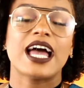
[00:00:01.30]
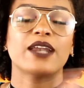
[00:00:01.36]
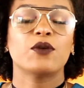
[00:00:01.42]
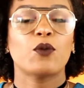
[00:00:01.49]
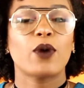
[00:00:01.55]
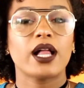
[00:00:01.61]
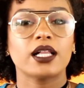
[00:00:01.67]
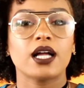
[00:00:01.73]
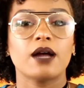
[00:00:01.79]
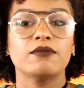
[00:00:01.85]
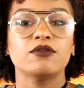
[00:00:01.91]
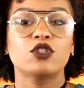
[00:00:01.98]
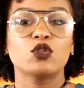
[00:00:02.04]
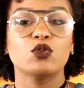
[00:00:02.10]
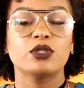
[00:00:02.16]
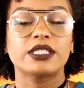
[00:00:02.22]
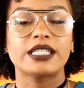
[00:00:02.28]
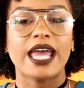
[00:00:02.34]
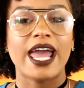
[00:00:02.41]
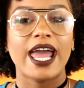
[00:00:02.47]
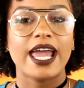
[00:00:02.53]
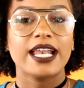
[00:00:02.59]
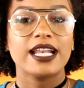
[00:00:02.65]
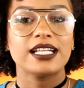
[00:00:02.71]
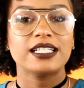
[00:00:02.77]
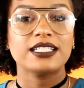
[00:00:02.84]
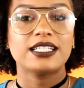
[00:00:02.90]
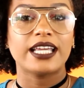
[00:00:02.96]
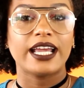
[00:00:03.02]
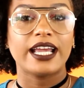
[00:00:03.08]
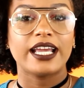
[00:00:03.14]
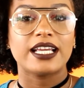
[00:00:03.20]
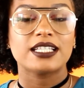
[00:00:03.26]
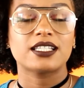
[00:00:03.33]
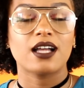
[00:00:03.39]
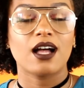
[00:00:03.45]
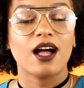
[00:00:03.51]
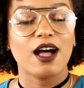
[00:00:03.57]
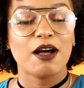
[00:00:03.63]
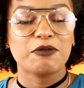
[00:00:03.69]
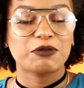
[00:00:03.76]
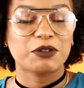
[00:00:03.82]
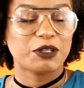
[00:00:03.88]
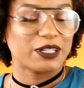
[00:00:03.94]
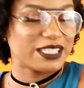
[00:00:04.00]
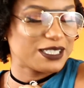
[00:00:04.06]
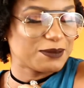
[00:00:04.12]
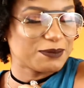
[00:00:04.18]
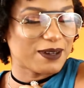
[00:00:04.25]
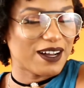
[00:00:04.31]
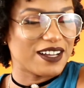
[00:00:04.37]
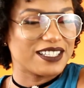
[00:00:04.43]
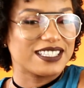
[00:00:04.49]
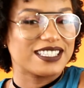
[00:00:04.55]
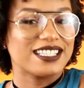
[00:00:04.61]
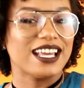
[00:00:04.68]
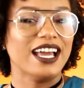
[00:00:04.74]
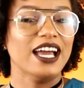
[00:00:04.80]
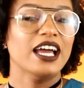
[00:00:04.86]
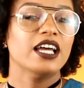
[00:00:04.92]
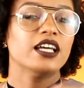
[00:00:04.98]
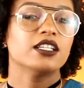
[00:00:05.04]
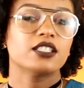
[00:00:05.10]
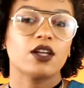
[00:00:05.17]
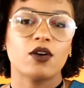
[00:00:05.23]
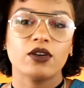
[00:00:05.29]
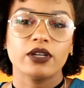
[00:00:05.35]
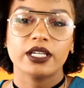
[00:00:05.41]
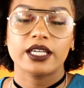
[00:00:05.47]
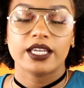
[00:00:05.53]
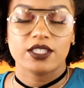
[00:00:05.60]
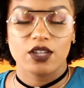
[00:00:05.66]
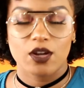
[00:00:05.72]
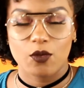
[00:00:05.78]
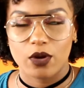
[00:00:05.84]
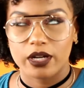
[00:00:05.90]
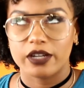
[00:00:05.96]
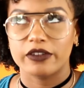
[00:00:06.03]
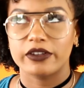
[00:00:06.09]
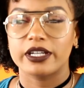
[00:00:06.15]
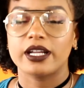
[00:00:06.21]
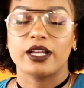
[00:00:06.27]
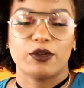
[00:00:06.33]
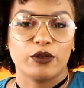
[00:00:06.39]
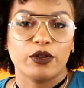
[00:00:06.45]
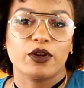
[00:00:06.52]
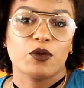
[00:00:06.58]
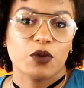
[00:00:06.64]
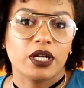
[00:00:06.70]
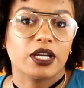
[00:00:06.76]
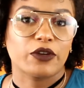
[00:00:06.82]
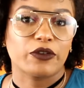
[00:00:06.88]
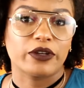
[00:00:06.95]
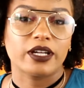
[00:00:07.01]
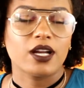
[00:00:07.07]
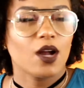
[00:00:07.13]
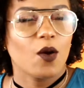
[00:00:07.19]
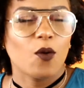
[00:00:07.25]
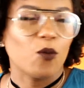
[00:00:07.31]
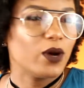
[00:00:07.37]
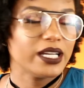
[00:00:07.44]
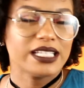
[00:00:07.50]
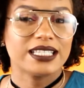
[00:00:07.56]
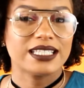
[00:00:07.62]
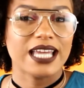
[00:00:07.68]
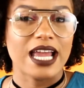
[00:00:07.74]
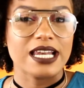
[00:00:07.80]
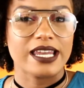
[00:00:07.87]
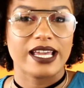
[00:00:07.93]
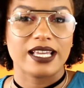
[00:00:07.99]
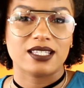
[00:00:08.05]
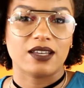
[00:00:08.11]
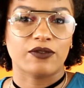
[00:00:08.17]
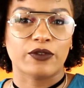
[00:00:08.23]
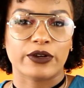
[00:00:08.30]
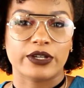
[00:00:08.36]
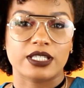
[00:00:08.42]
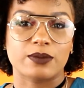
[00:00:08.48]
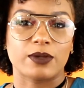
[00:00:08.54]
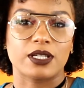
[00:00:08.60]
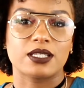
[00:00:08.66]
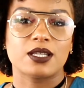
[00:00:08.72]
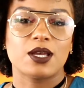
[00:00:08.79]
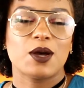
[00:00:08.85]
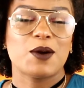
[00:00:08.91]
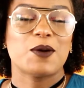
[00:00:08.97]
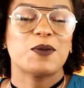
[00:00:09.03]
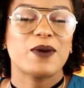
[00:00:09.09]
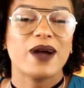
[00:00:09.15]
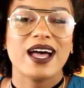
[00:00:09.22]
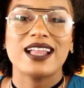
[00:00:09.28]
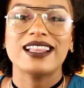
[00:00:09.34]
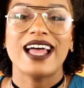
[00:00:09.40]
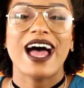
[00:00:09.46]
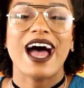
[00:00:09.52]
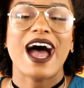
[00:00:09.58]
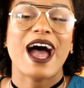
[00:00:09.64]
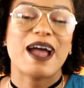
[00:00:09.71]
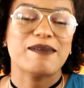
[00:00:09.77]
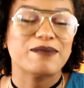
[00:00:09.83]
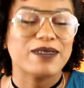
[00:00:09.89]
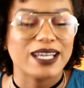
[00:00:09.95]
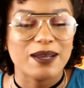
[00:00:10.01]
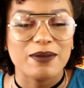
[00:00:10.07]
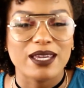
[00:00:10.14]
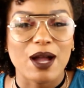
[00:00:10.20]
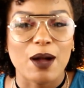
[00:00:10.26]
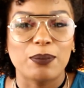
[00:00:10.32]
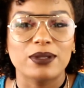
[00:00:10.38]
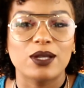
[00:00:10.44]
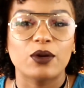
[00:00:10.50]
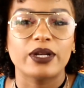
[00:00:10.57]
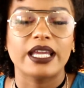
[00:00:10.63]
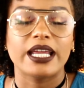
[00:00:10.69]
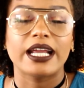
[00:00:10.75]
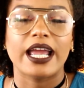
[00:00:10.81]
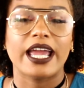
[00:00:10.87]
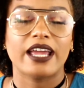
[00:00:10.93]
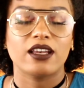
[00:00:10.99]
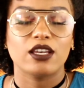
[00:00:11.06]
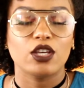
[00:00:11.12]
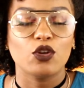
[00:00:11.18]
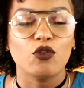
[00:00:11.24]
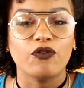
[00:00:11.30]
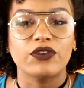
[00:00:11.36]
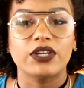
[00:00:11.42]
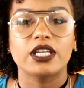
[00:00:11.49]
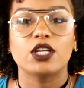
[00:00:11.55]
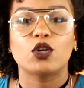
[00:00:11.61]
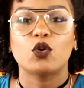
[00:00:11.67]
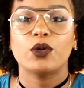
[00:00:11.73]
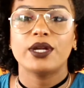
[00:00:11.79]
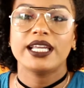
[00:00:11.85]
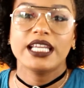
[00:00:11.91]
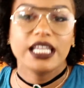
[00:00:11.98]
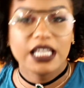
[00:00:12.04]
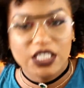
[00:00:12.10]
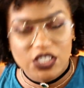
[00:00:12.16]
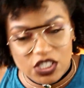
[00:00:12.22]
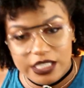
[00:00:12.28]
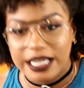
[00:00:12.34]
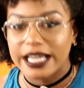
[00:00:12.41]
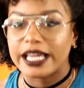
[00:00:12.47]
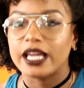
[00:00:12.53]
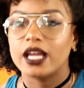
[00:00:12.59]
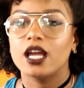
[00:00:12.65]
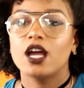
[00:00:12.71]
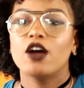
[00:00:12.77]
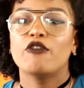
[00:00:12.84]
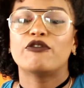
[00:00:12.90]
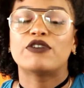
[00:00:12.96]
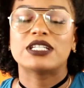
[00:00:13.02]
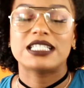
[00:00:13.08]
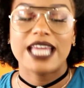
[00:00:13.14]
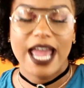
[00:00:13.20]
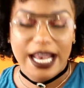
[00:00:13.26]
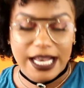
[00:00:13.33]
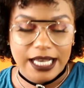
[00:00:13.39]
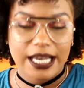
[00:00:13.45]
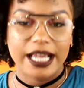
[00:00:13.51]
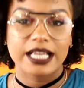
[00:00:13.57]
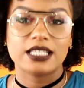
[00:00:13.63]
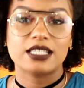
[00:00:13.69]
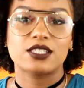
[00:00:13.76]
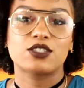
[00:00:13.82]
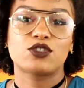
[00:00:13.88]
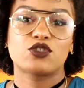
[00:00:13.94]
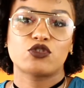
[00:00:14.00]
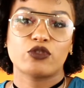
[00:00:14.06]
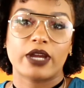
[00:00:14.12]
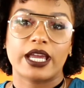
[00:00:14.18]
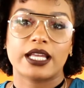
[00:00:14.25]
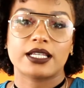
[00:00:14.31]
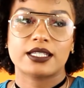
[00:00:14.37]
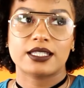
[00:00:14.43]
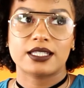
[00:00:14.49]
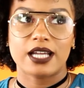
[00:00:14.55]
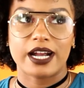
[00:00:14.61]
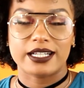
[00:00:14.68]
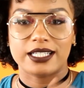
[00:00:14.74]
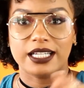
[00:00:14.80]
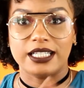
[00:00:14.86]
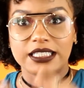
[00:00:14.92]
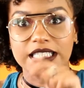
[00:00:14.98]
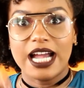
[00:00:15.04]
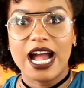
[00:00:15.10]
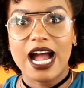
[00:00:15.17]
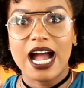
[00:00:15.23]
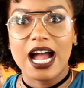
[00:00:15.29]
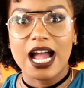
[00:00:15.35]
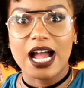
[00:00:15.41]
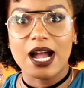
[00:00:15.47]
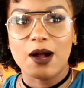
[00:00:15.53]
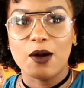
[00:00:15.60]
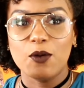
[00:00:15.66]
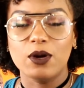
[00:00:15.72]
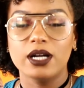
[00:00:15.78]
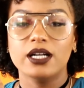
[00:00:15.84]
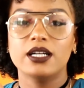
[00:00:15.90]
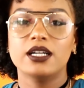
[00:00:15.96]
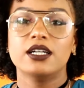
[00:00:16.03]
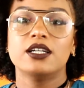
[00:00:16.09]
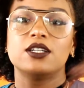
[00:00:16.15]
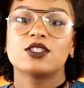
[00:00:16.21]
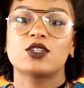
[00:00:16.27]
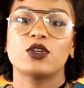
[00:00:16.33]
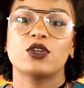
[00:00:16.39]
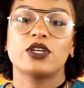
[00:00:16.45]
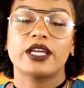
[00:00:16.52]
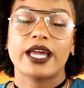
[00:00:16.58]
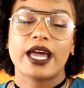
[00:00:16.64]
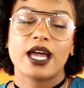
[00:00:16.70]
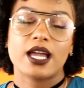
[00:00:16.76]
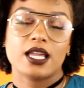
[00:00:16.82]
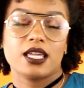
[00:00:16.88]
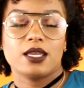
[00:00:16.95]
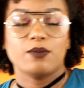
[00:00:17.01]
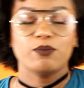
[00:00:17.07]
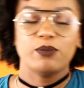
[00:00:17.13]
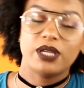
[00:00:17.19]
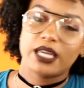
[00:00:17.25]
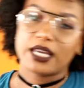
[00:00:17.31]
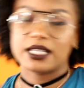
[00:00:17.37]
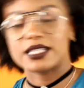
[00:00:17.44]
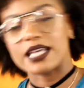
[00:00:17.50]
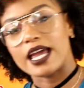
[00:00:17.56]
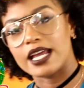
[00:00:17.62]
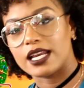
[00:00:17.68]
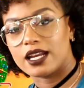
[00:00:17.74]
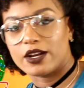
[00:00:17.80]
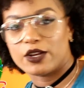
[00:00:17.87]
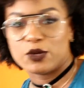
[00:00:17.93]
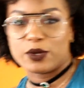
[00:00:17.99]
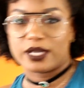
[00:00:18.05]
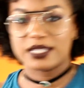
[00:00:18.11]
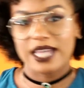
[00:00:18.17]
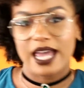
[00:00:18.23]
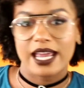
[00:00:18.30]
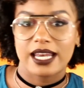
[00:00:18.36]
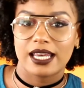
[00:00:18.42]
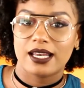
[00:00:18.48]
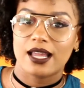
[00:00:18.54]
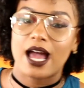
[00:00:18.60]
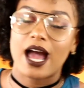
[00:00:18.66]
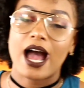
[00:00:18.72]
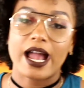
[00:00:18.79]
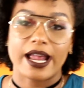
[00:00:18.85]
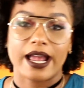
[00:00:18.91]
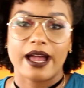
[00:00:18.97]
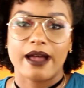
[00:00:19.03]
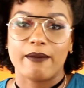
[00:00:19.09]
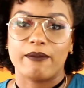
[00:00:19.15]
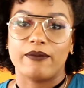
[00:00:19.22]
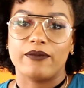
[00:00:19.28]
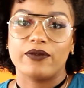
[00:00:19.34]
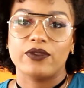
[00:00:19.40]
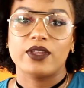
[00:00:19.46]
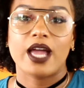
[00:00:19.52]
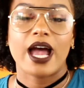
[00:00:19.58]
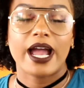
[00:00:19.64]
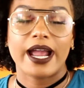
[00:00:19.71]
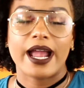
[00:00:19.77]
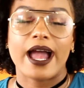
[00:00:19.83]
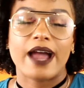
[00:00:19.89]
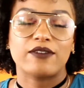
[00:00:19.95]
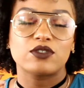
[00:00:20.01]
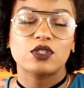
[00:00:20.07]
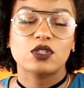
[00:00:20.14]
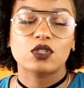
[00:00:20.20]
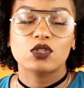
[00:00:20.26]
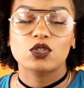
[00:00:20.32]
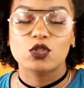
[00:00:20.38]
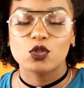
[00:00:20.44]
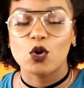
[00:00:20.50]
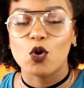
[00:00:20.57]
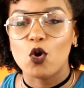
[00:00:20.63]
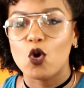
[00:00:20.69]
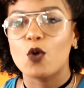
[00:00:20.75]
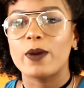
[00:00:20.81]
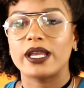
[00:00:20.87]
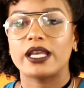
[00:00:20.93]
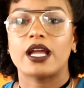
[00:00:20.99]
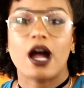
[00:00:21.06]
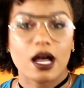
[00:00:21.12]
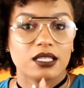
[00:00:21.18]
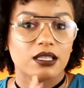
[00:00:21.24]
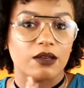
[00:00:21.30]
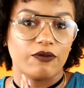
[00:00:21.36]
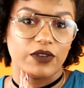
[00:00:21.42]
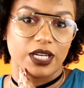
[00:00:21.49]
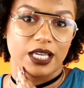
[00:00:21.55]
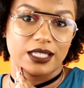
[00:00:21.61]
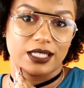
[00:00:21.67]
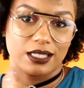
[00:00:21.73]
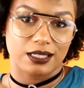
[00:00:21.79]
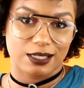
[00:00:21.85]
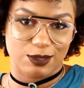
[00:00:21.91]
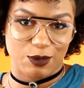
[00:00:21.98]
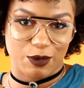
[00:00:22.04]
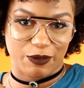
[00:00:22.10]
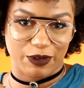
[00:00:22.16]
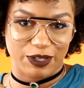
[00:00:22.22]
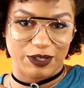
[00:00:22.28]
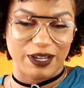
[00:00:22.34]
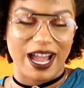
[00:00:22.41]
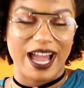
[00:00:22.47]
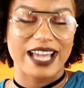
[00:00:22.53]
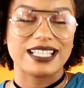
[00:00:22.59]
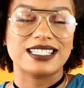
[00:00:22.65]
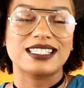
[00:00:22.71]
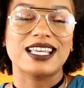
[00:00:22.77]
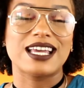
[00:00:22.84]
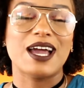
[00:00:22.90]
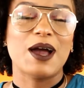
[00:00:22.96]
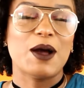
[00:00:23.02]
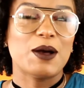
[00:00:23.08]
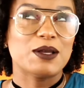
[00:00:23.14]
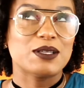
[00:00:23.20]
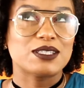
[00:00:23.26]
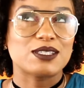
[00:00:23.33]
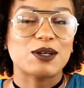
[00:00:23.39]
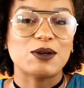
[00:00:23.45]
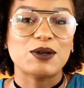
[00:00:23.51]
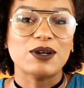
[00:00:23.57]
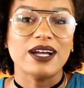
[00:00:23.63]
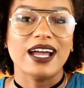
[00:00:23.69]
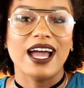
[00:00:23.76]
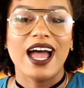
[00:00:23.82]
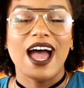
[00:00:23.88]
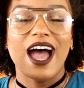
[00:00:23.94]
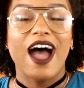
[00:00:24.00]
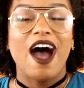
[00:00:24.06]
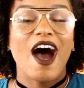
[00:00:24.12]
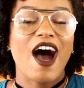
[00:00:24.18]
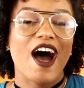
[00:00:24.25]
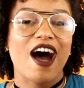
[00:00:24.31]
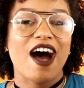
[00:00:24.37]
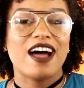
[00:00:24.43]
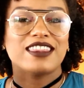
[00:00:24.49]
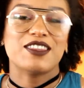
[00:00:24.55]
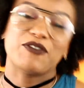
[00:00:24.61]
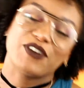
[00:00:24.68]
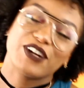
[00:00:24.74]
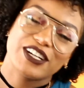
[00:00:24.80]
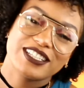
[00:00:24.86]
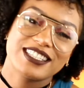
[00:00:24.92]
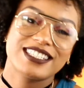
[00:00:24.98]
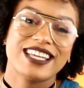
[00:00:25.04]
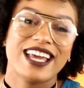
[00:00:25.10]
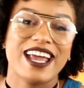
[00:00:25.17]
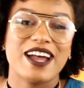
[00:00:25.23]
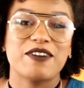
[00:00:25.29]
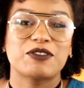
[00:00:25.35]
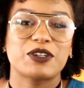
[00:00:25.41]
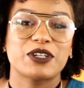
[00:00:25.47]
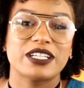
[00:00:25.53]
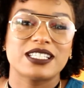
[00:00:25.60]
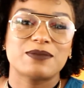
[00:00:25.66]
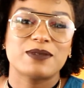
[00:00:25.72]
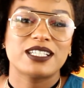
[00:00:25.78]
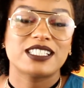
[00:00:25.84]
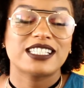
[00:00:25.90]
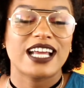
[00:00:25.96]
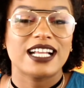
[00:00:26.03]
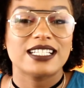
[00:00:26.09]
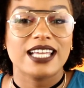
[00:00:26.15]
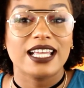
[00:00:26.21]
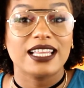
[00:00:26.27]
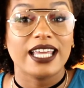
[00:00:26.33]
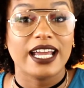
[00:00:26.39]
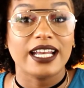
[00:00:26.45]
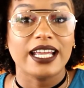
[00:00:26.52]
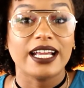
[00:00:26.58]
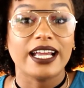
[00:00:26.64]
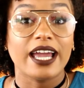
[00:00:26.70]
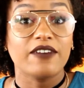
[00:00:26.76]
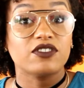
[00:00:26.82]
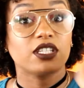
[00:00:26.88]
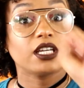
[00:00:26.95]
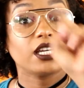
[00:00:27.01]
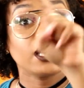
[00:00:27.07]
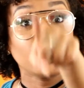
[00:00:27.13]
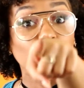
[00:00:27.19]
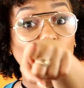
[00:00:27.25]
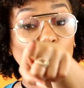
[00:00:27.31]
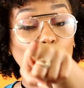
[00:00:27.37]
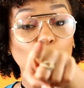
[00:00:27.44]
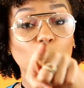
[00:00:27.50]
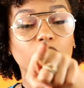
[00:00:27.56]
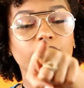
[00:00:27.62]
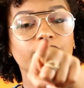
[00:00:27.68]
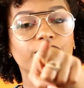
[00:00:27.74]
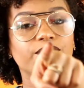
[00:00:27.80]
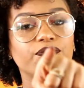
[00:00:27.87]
and welcome to 10 days of Christmas. So, in case you're wondering, I know you're wondering, what is 10 days of Christmas? Well, I'm going to be uploading a new video each day for 10 days straight, starting now. So you can be excited. Are you excited? I am. I have so many awesome videos in store for you guys. So, on the first day of Christmas, ChantayLainey gave to you